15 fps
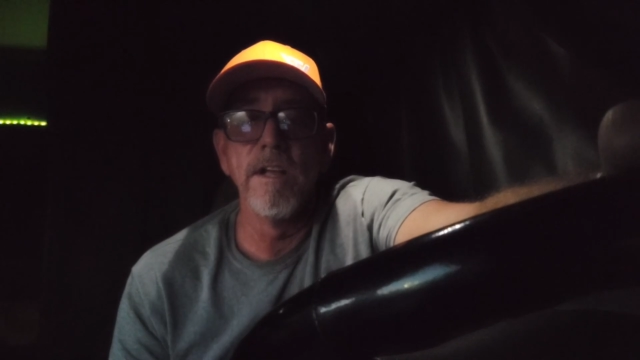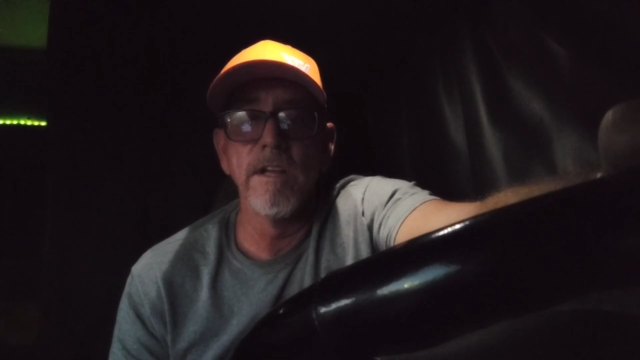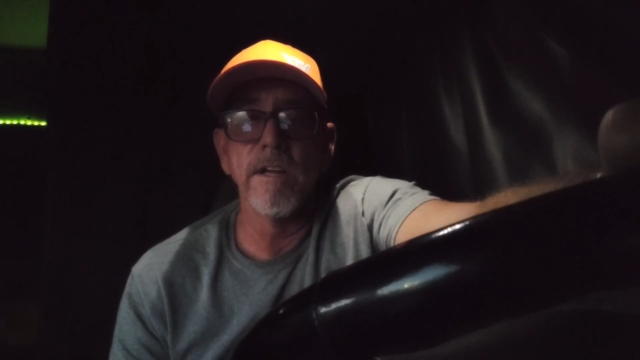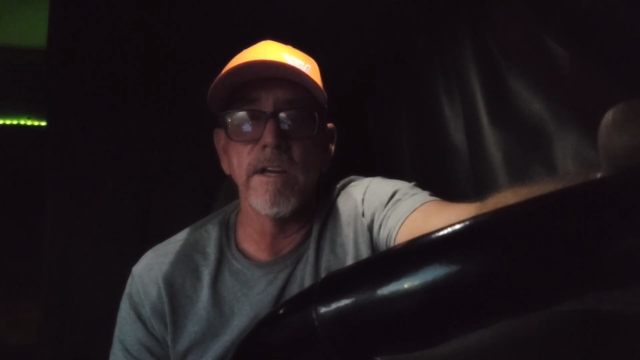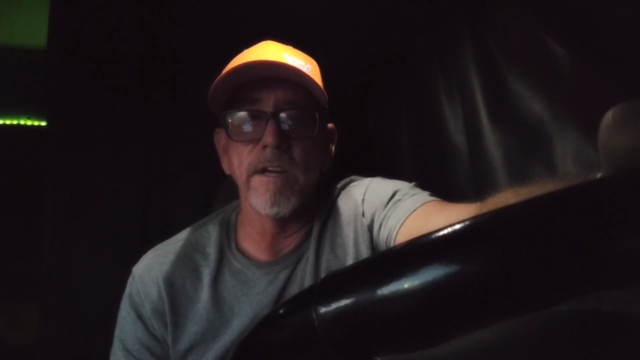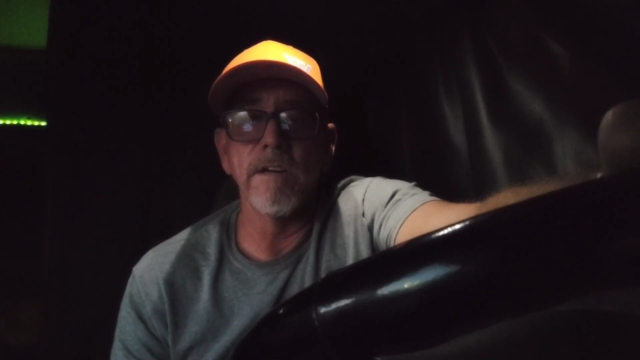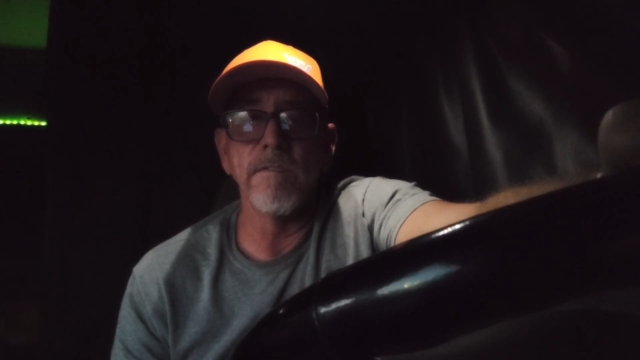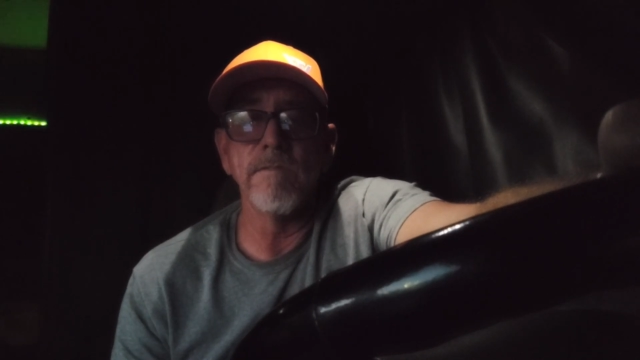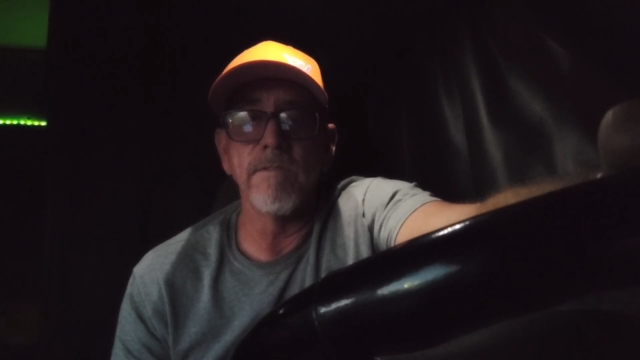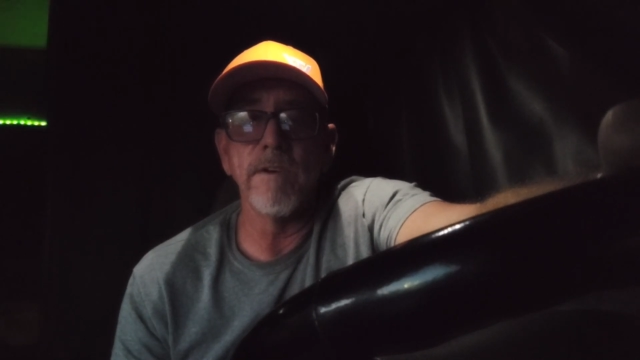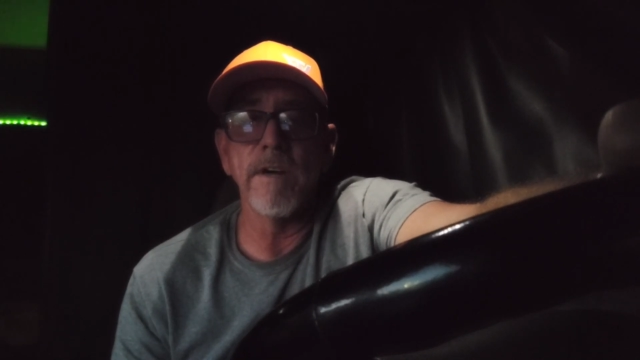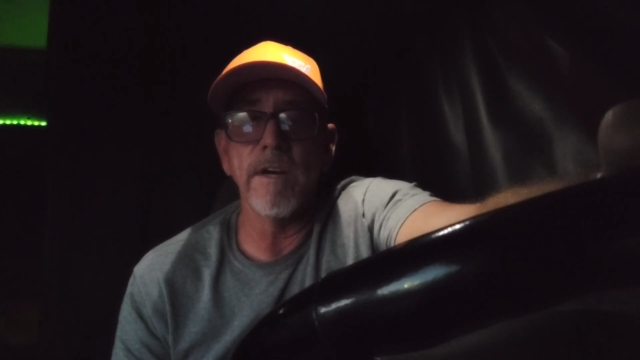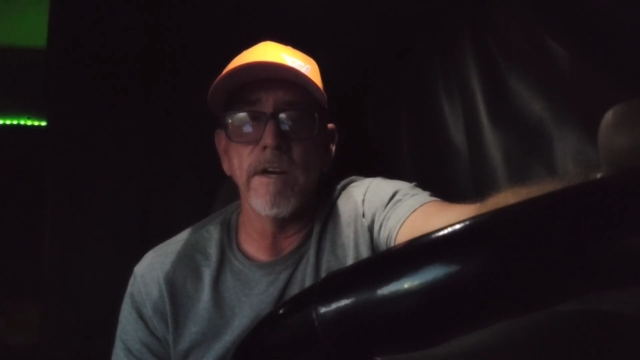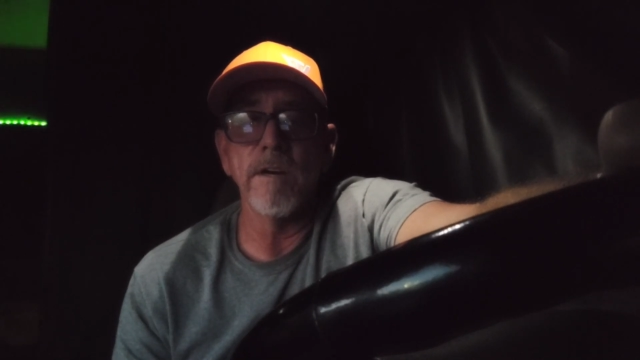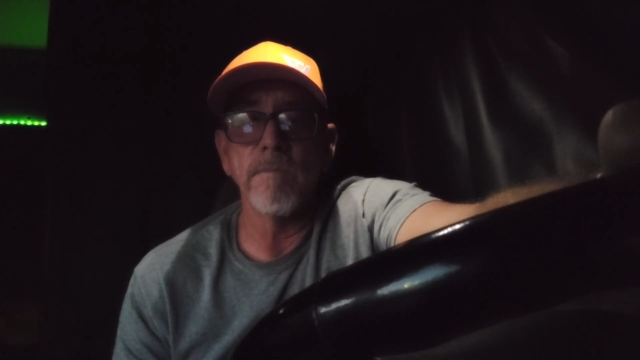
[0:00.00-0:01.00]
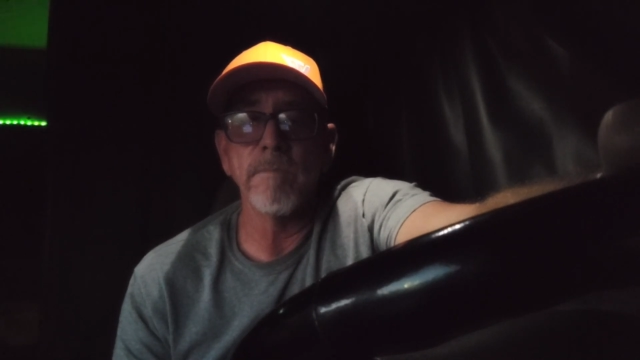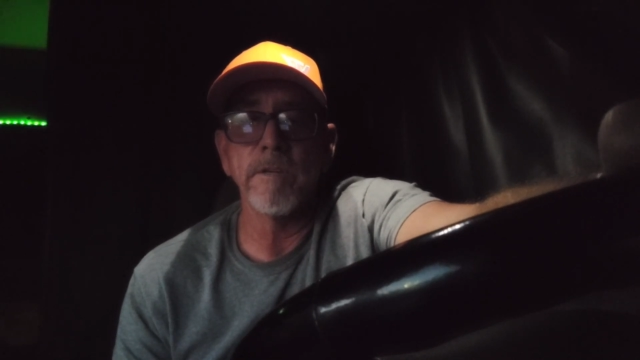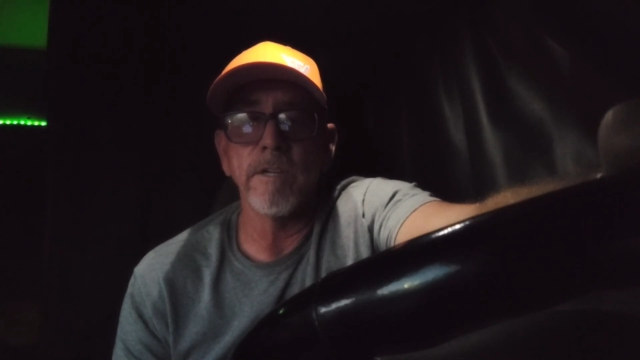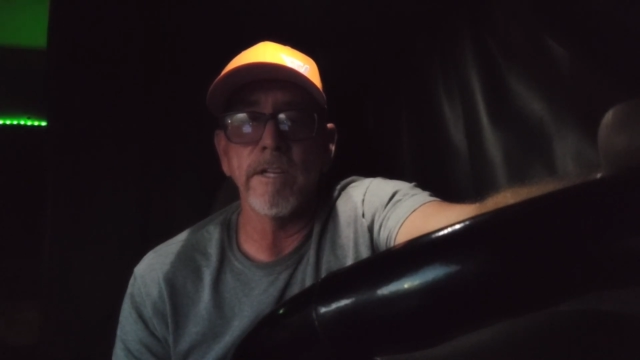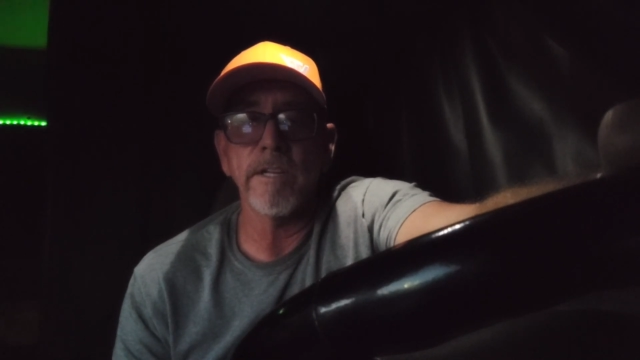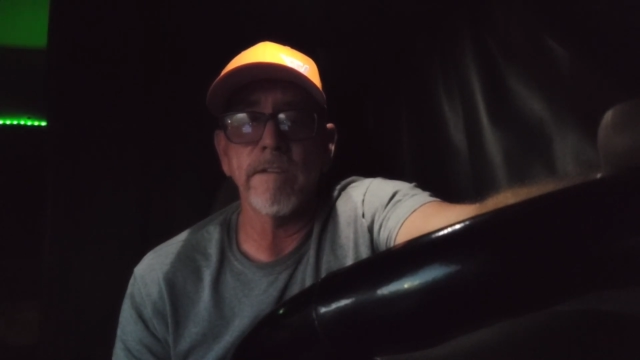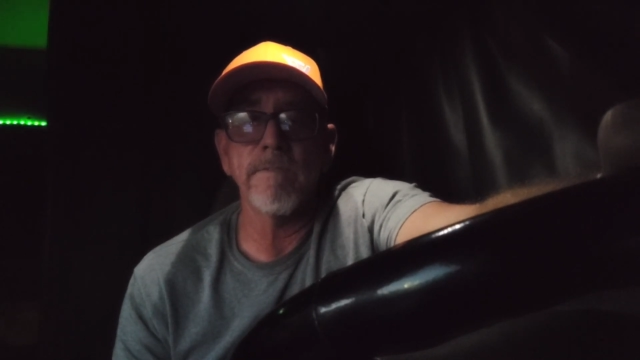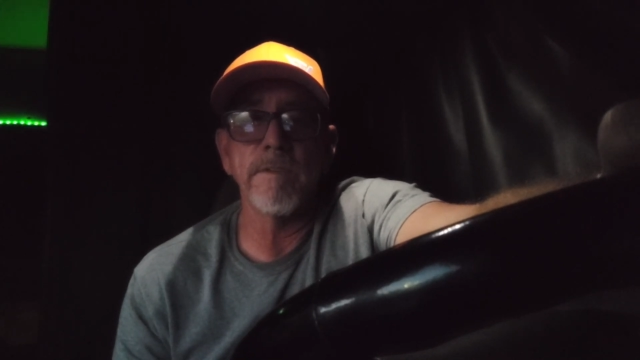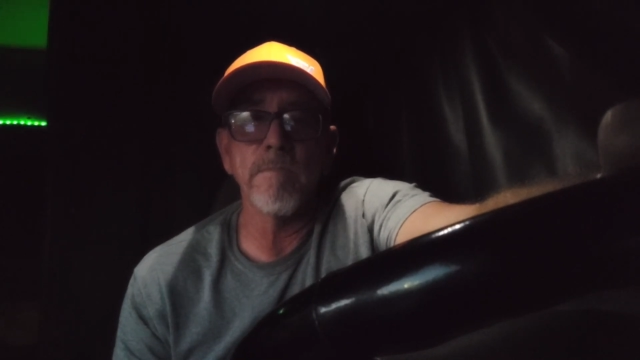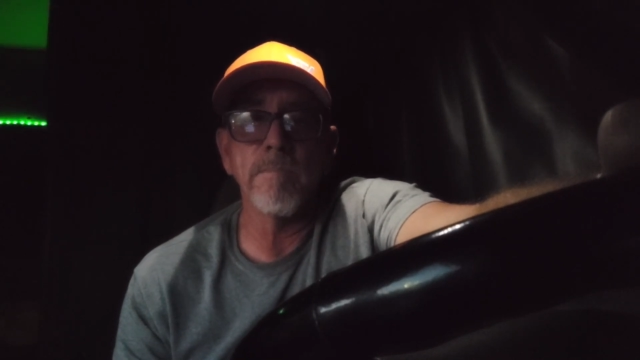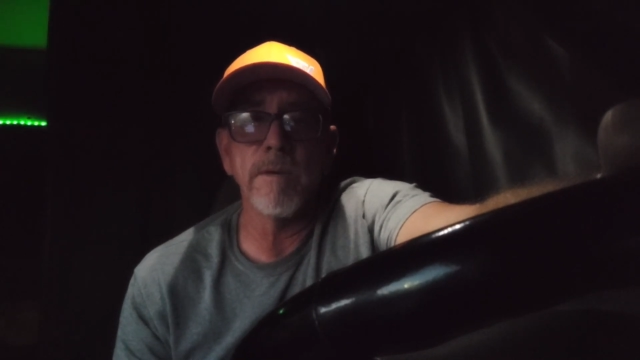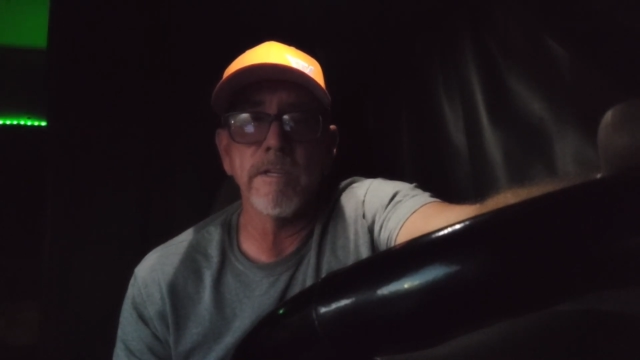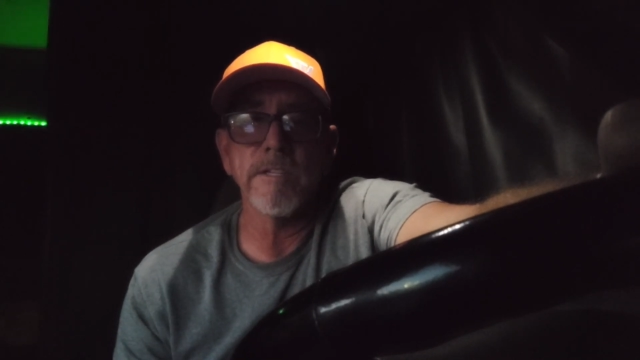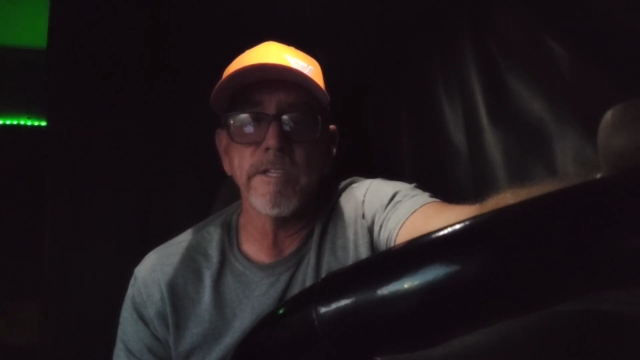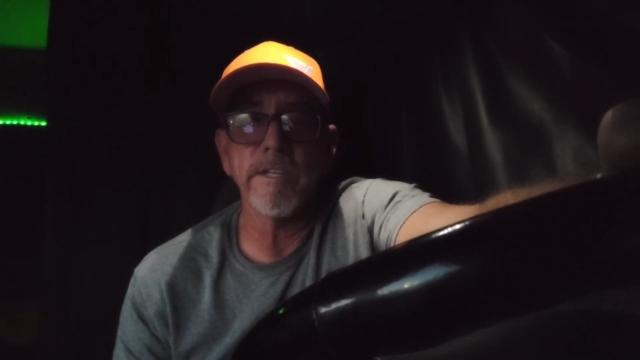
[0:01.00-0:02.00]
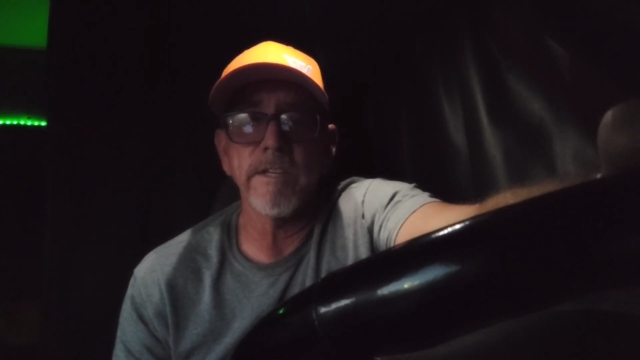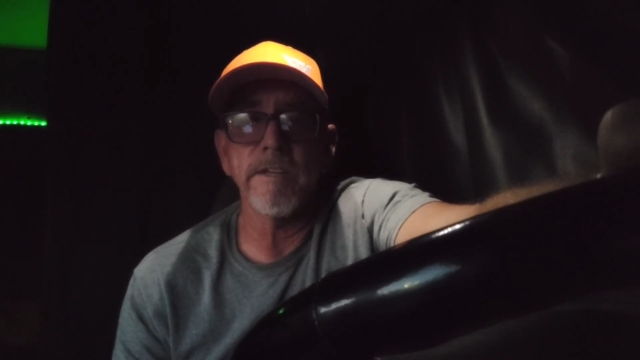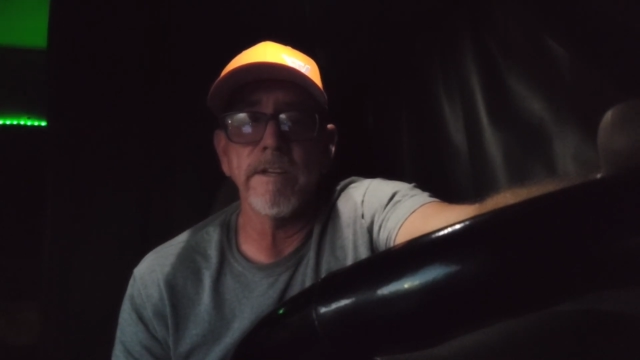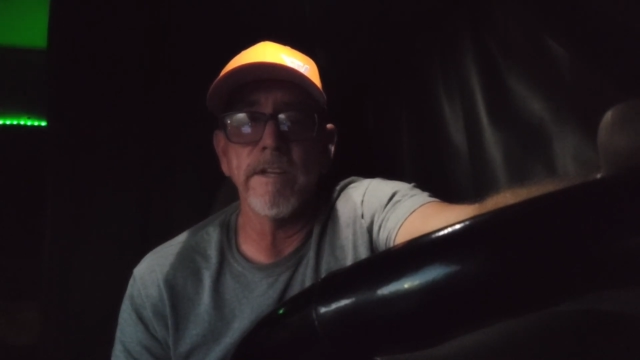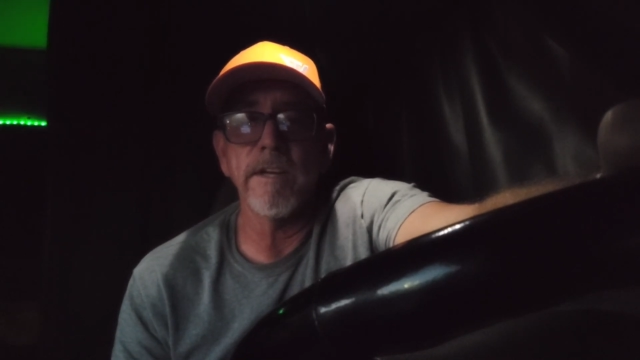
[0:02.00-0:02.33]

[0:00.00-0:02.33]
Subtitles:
of, like if you punch in